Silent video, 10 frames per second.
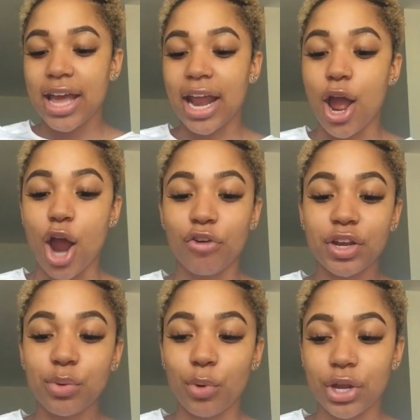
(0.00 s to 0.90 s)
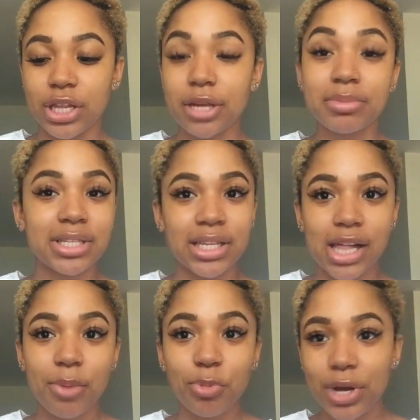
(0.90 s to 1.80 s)
and I already wore them to the
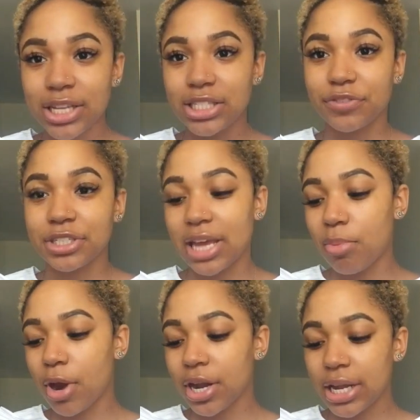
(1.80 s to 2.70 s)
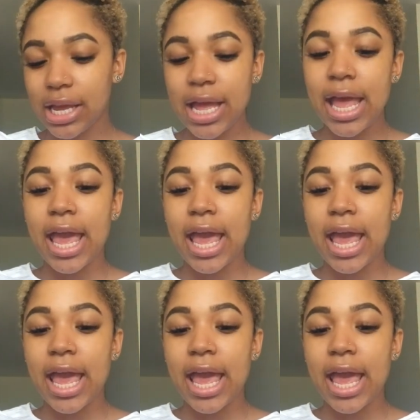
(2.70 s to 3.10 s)
club once for a day party.